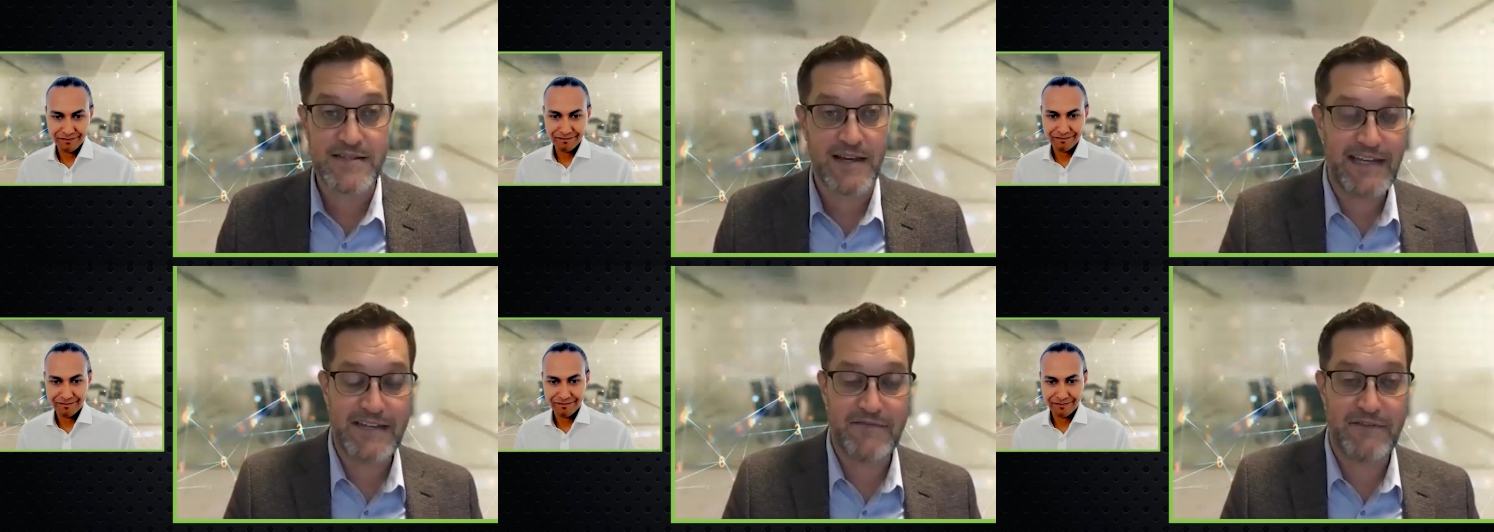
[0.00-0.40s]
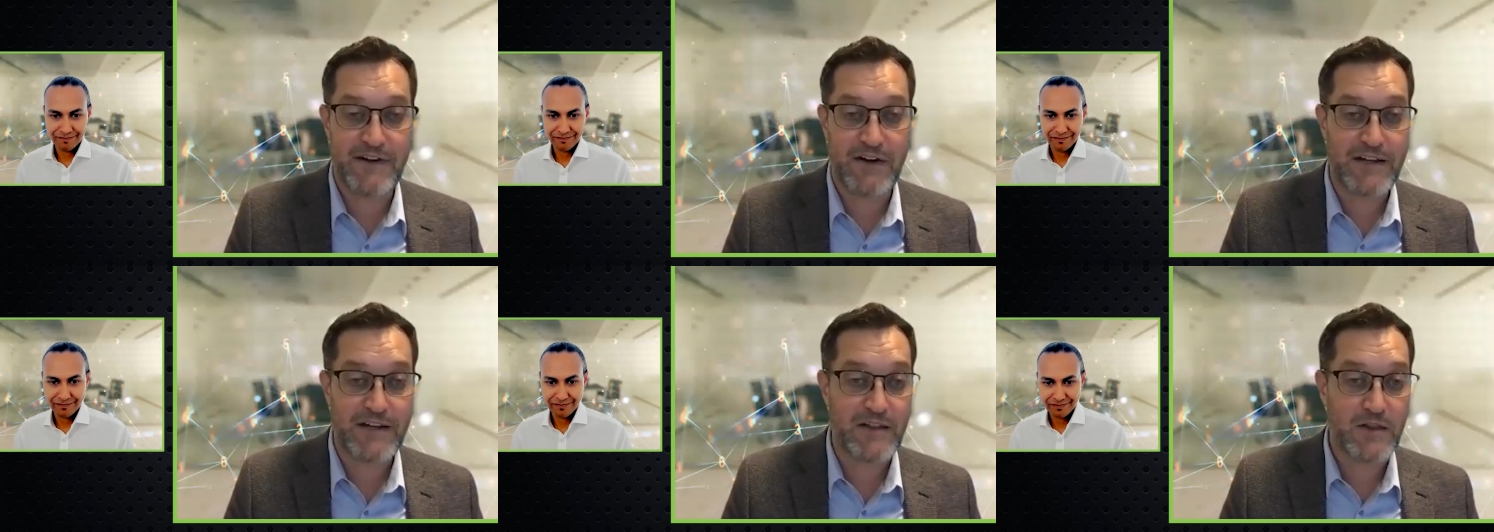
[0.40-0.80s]

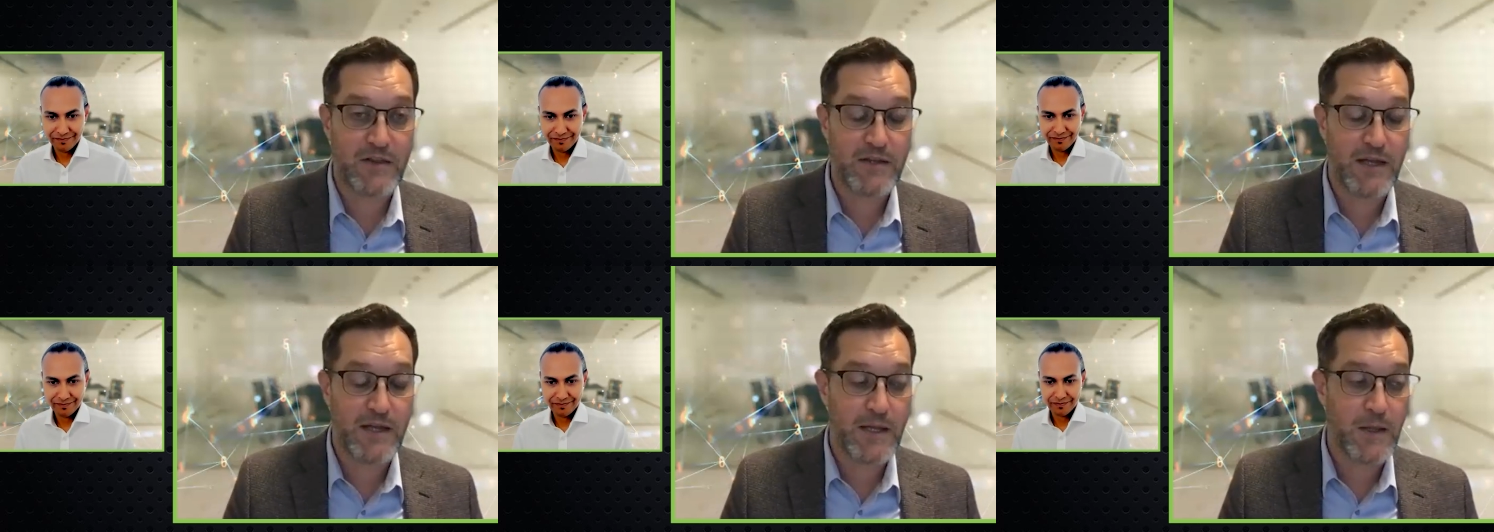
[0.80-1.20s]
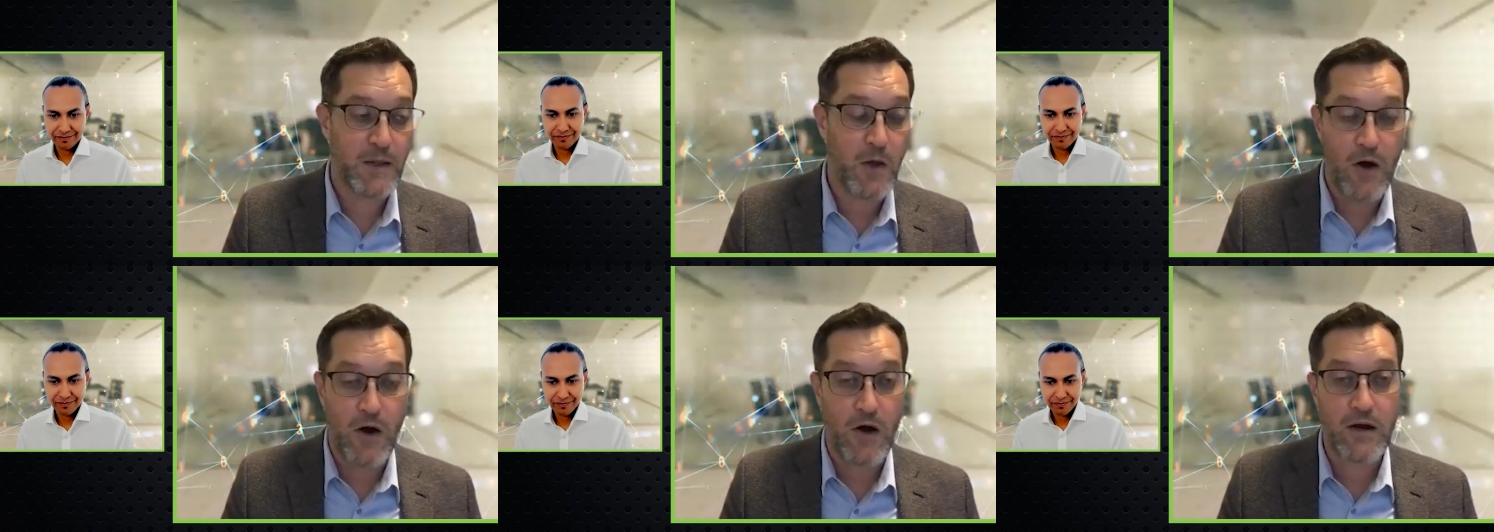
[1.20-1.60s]
Speaker 1: processes, uh,
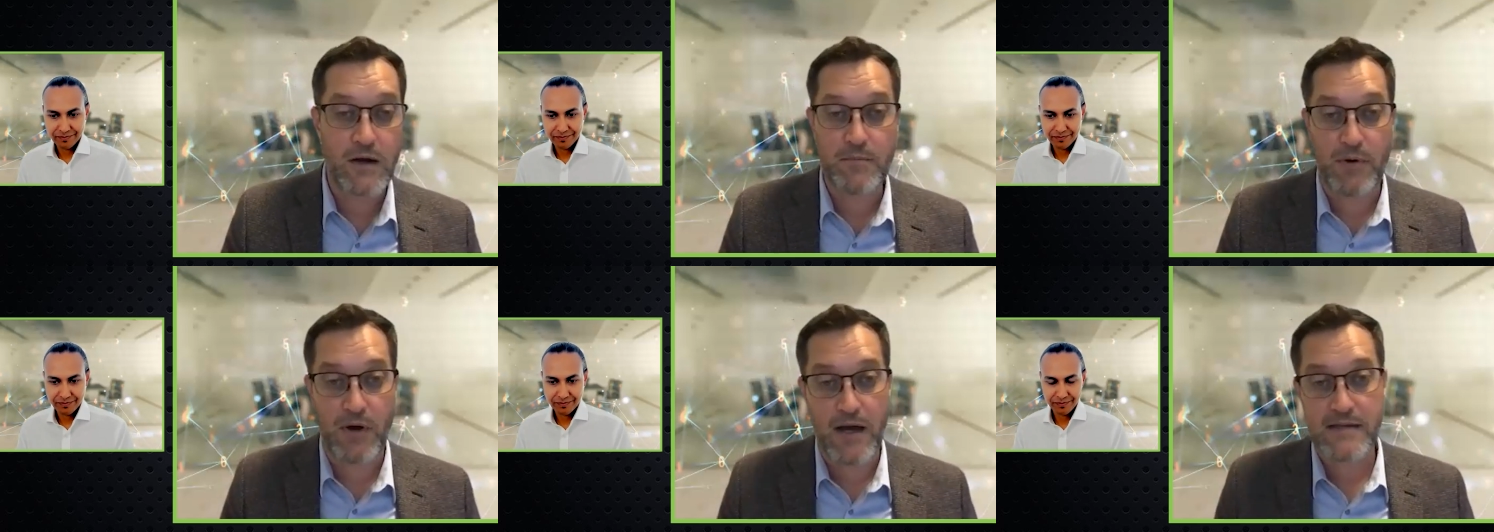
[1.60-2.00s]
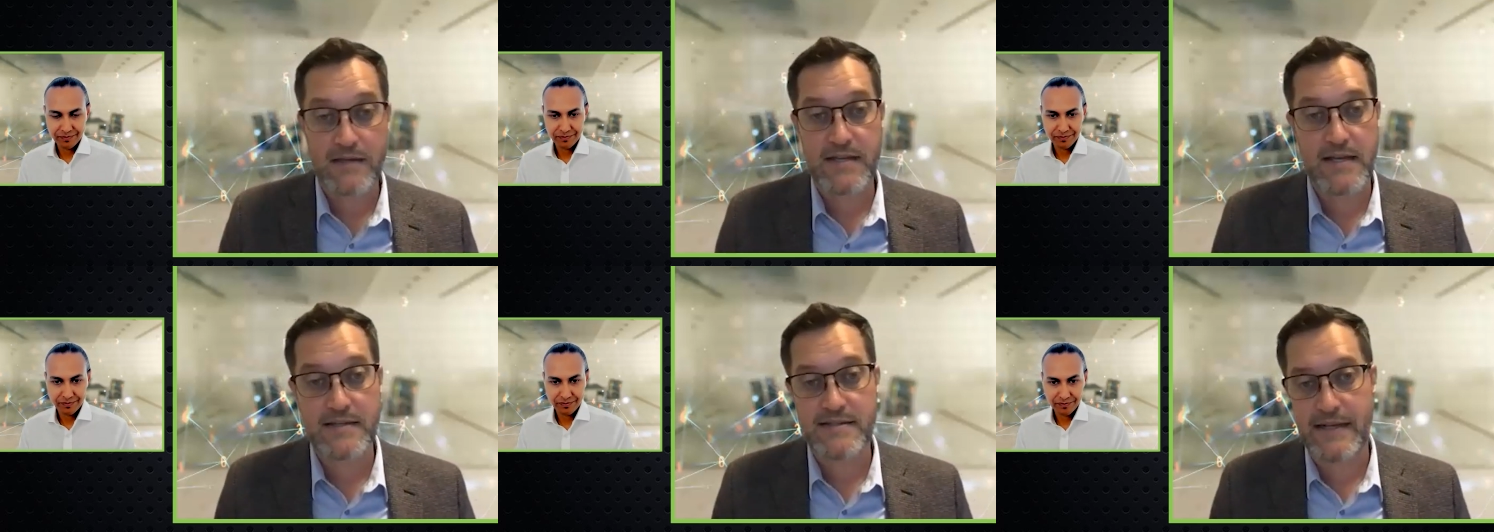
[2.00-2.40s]
long
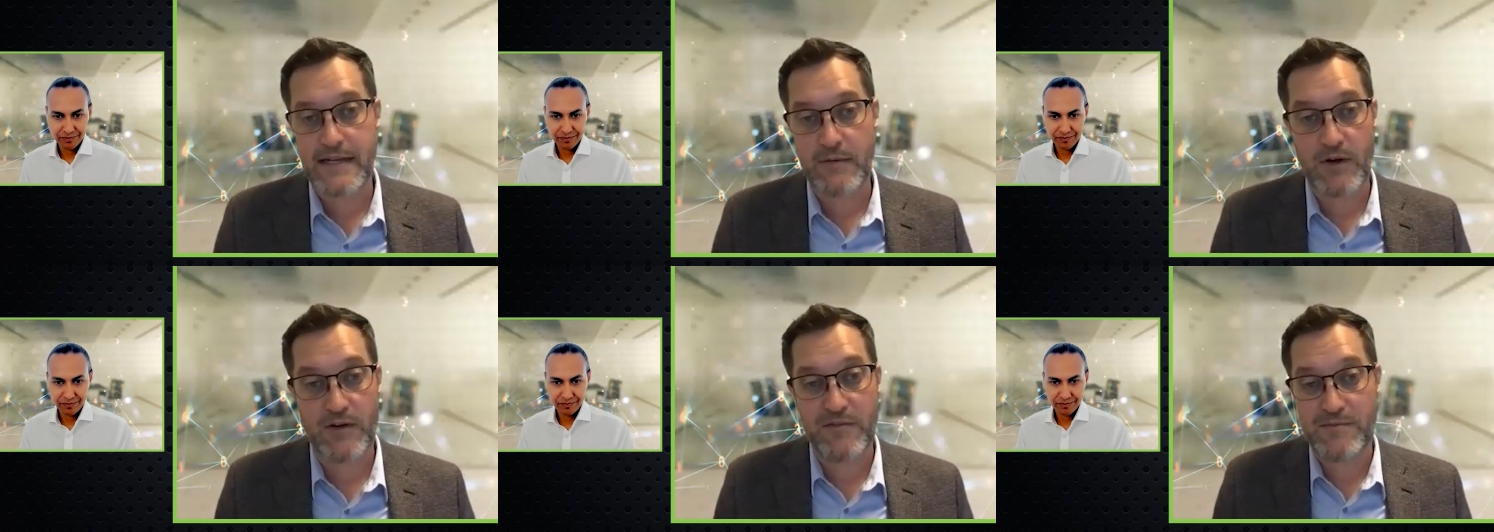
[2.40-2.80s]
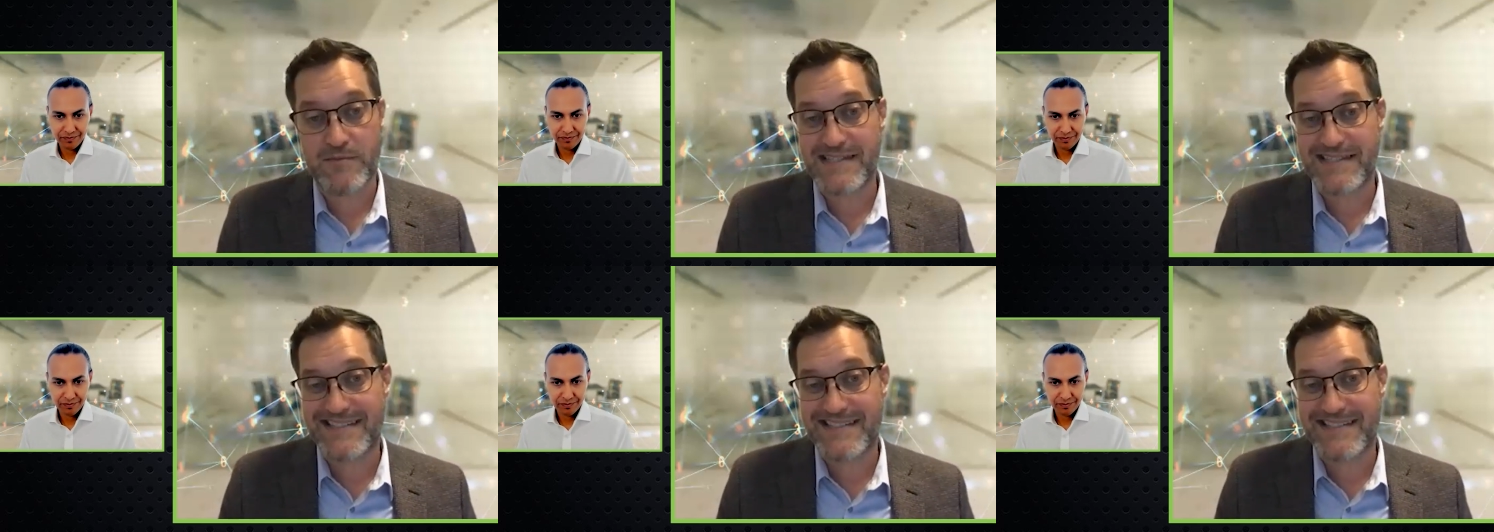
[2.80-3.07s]
process, anywhere from